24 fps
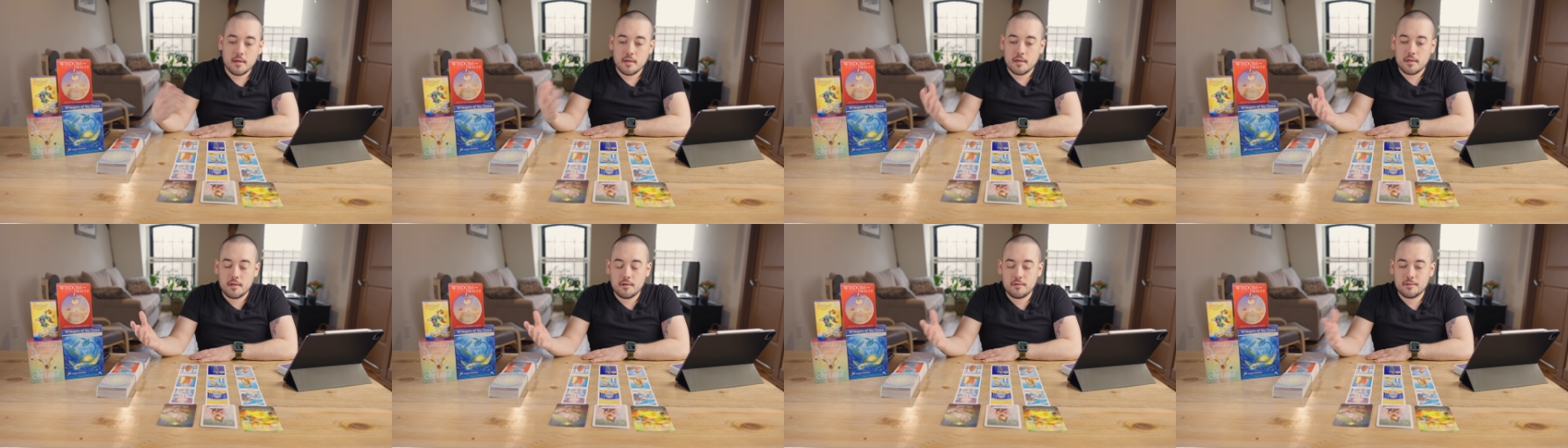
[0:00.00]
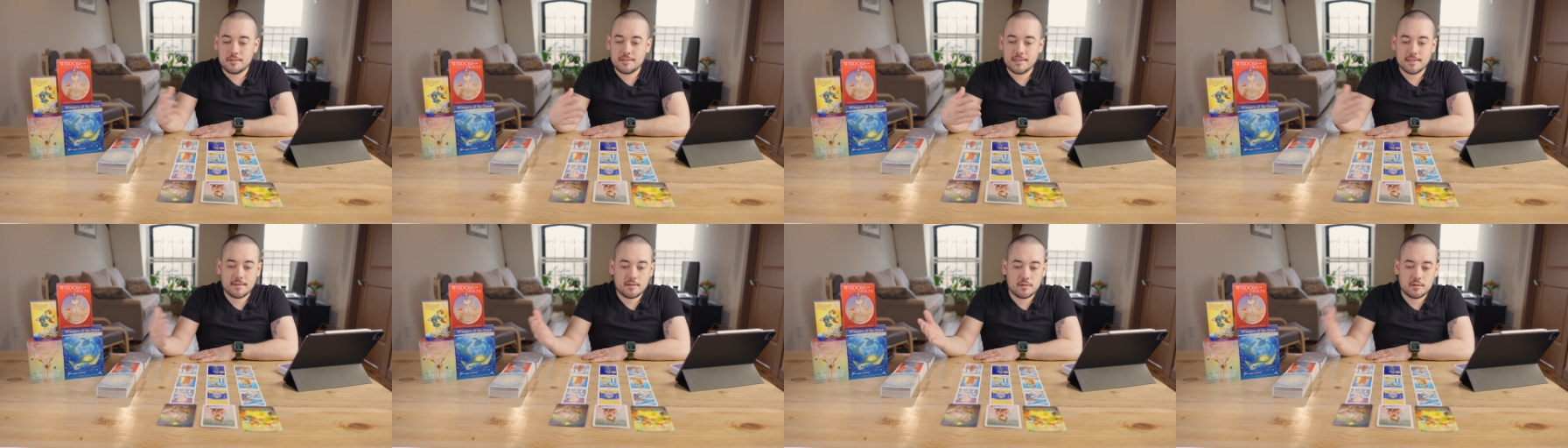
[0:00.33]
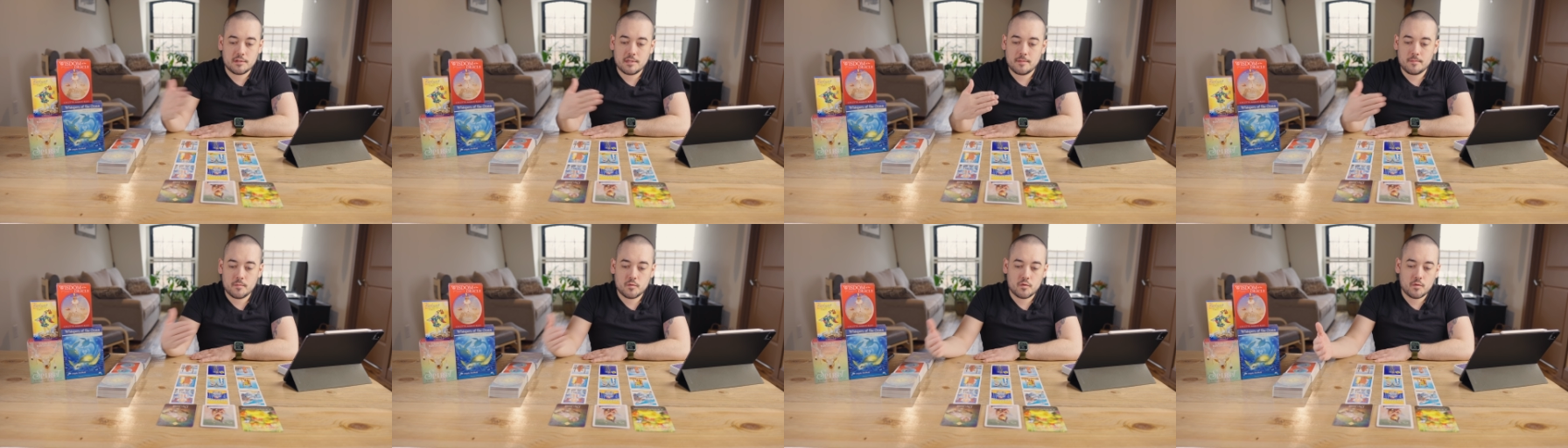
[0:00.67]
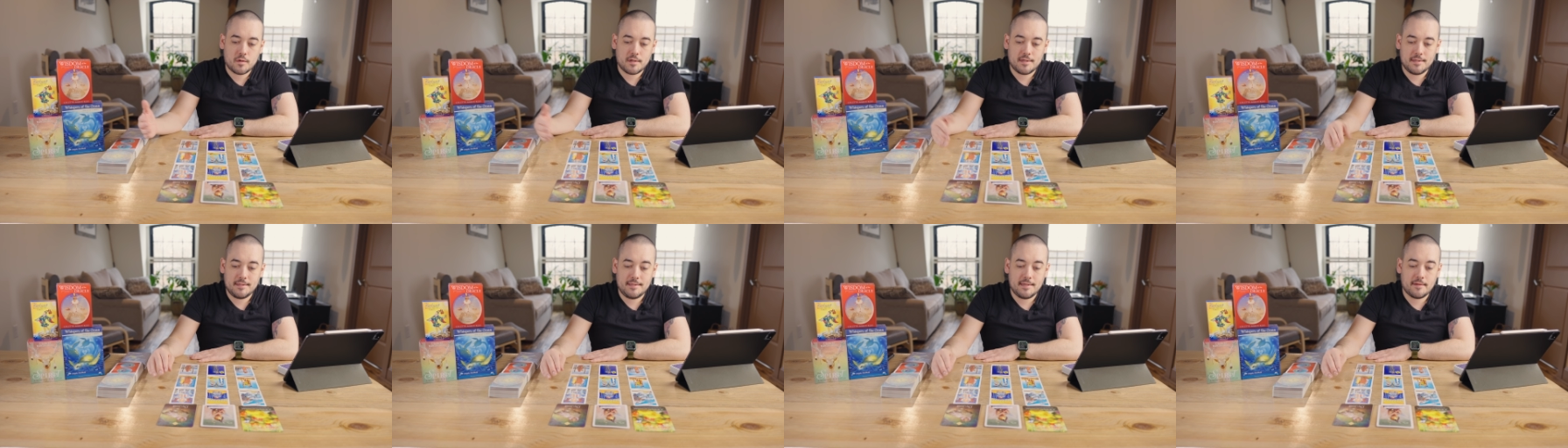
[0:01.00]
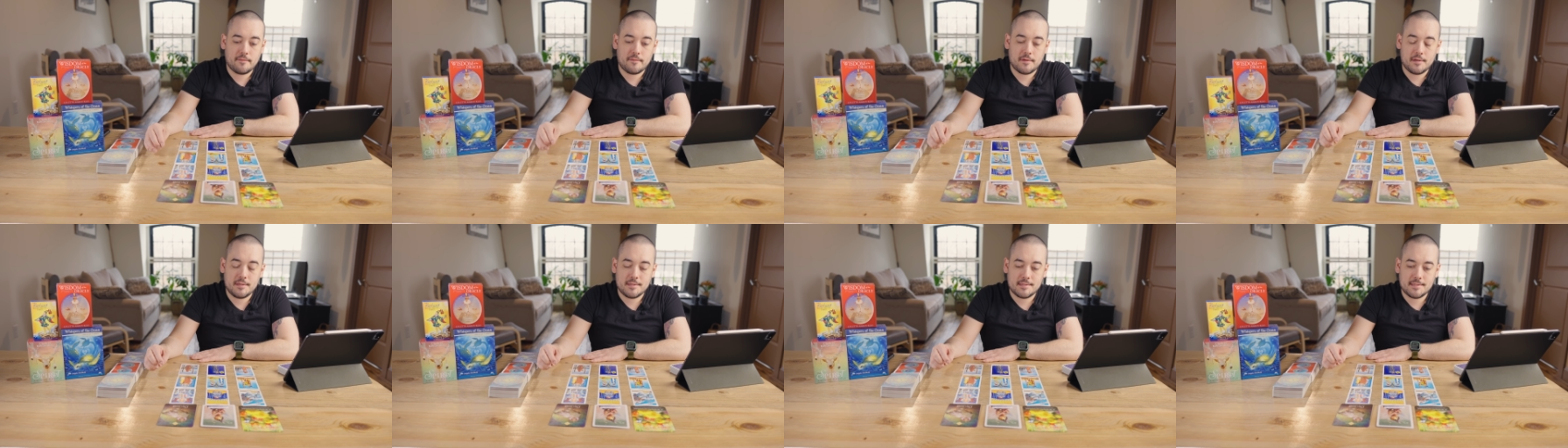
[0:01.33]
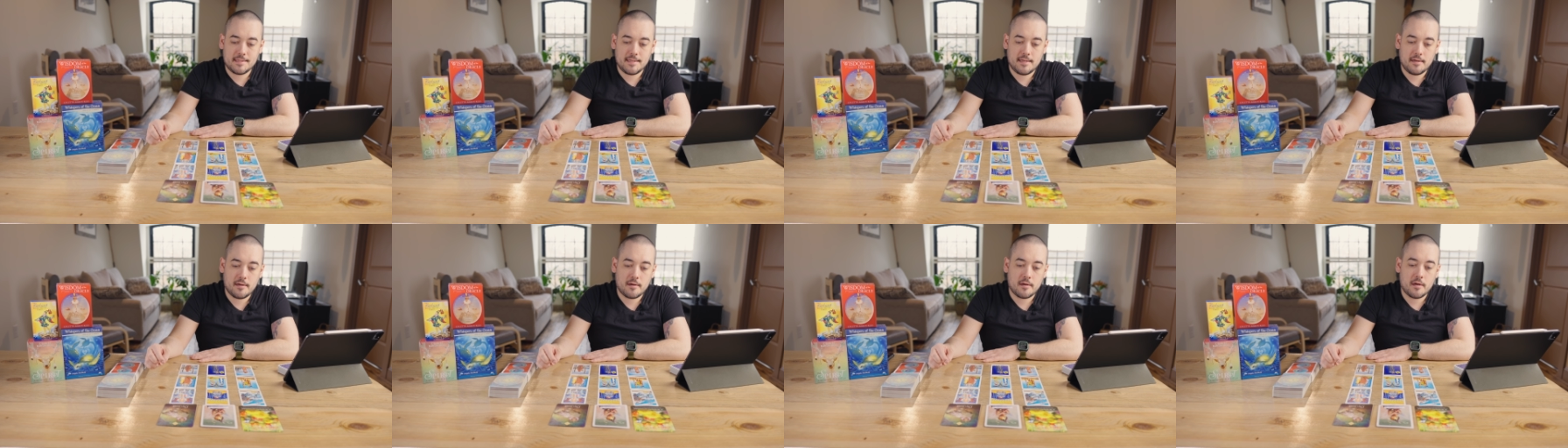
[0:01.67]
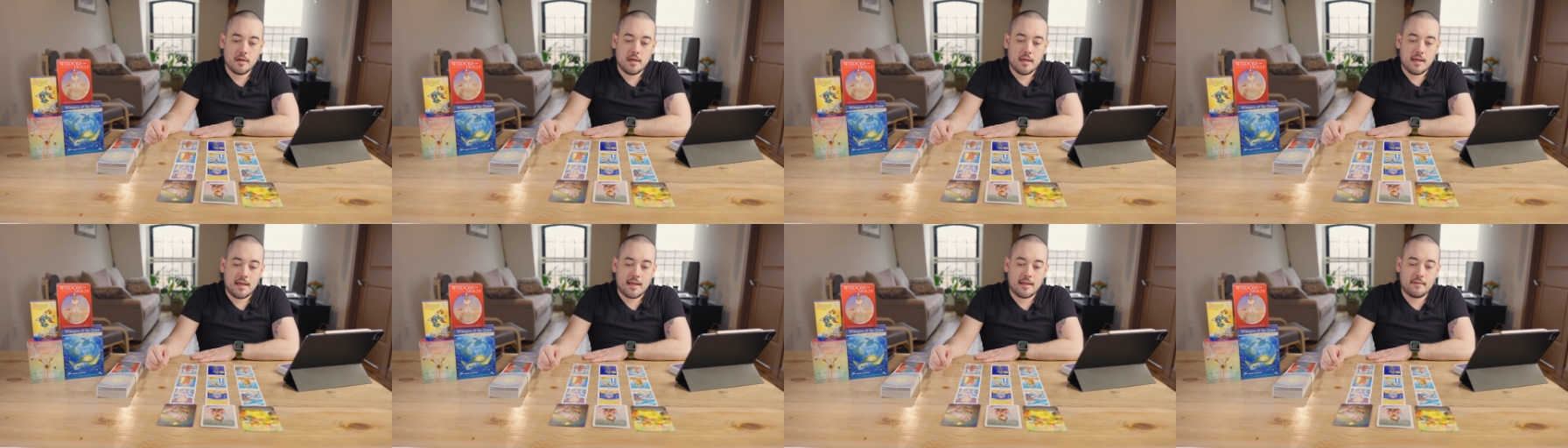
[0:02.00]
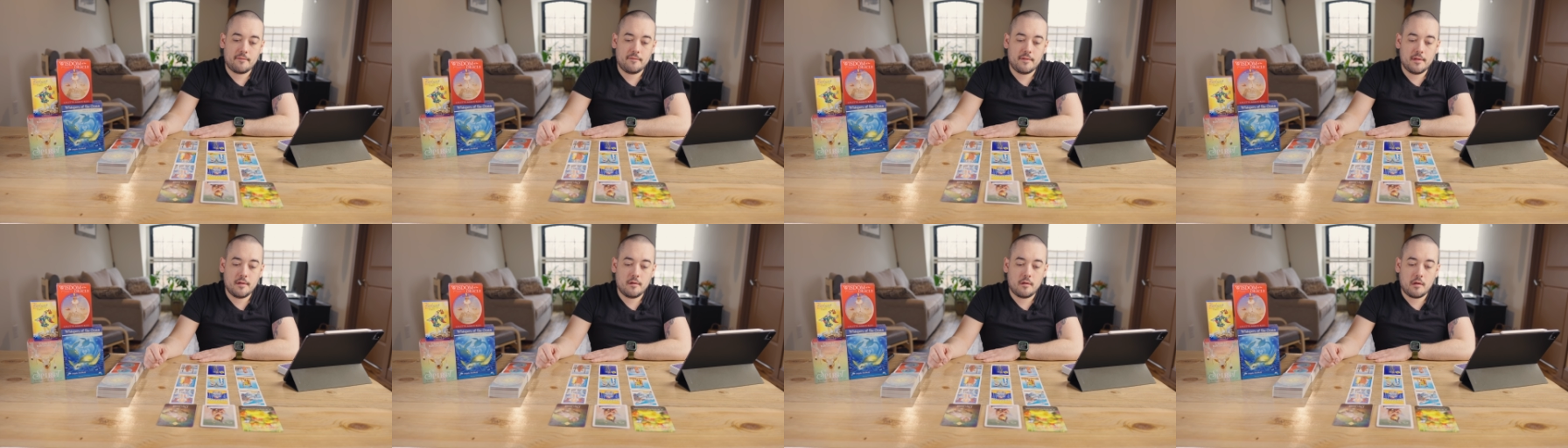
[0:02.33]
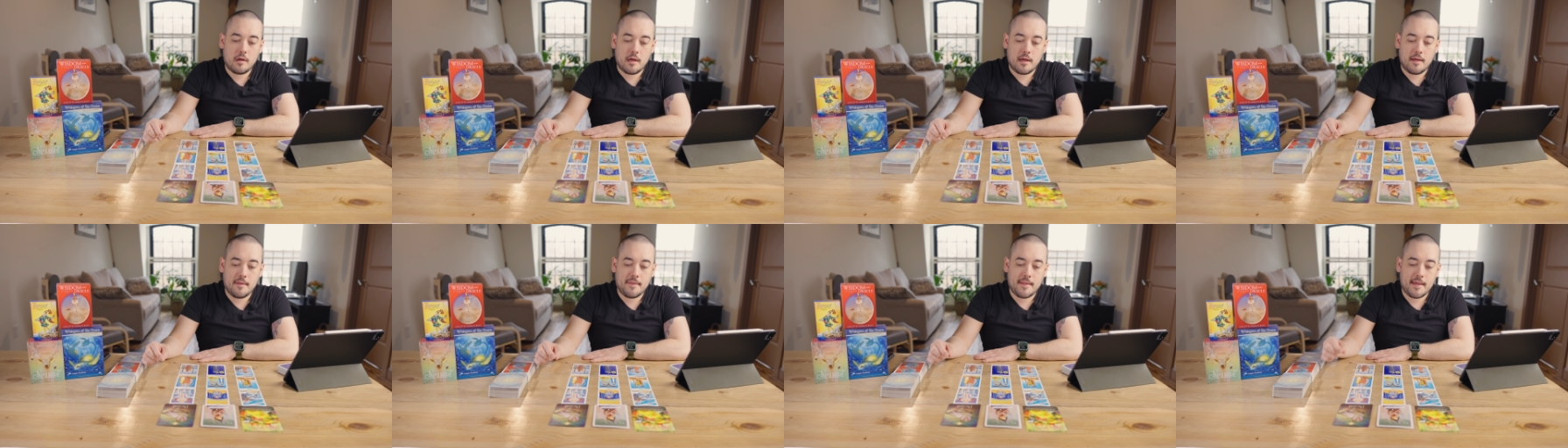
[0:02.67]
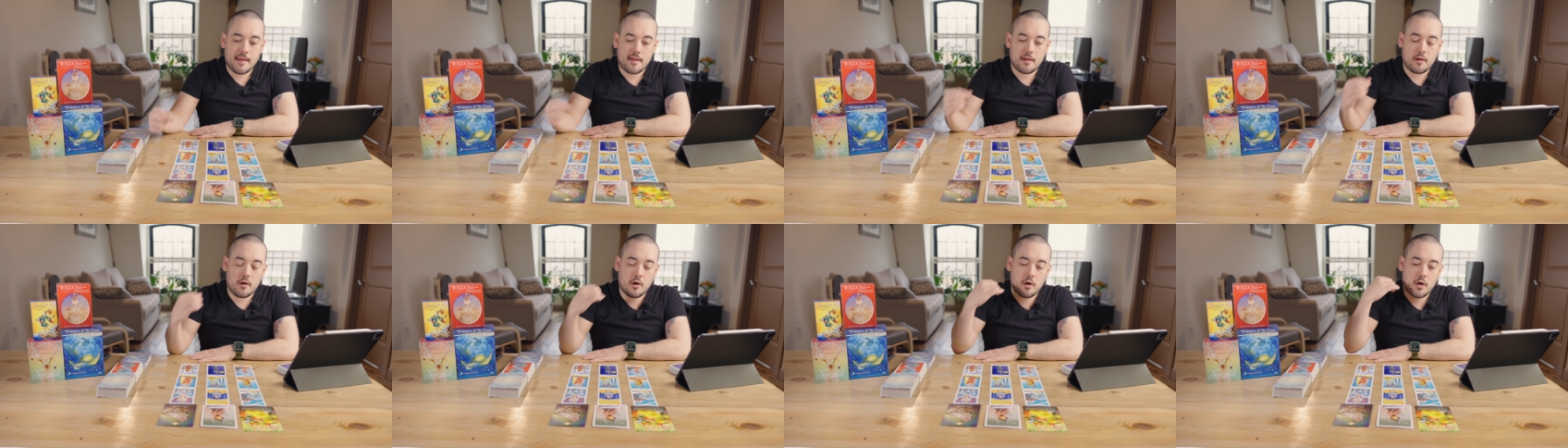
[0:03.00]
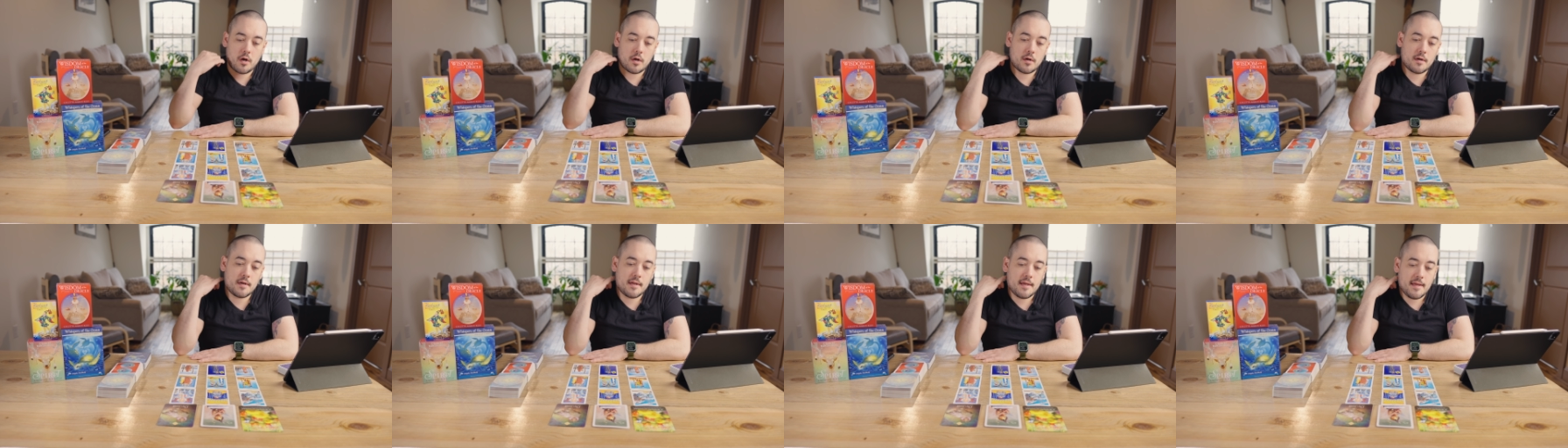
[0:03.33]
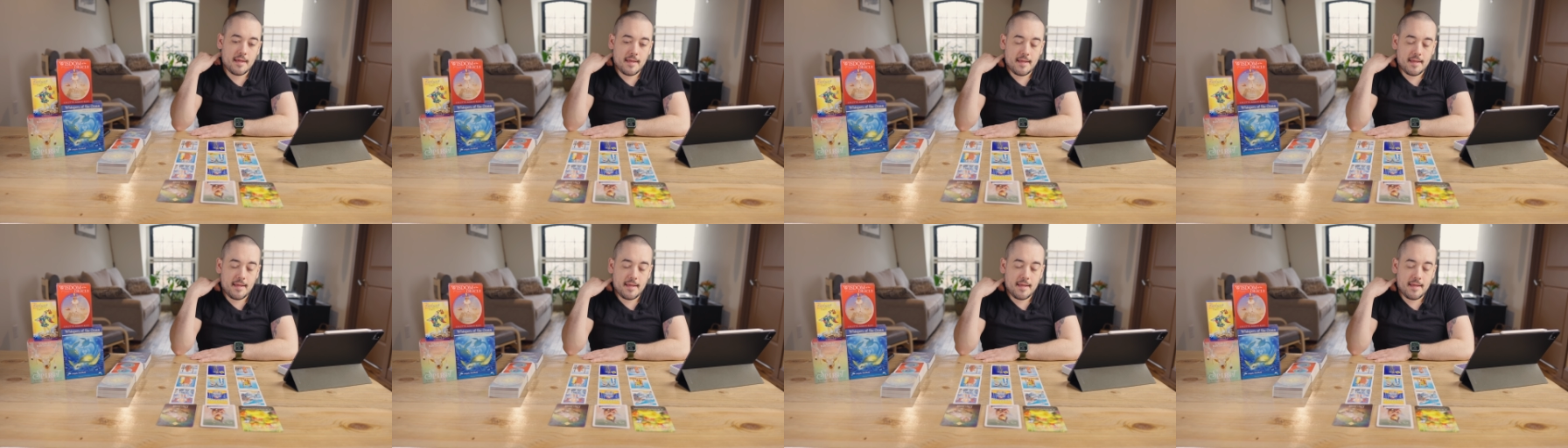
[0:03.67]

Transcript: You know, it's like there's some sort of difference here, I feel, on that card.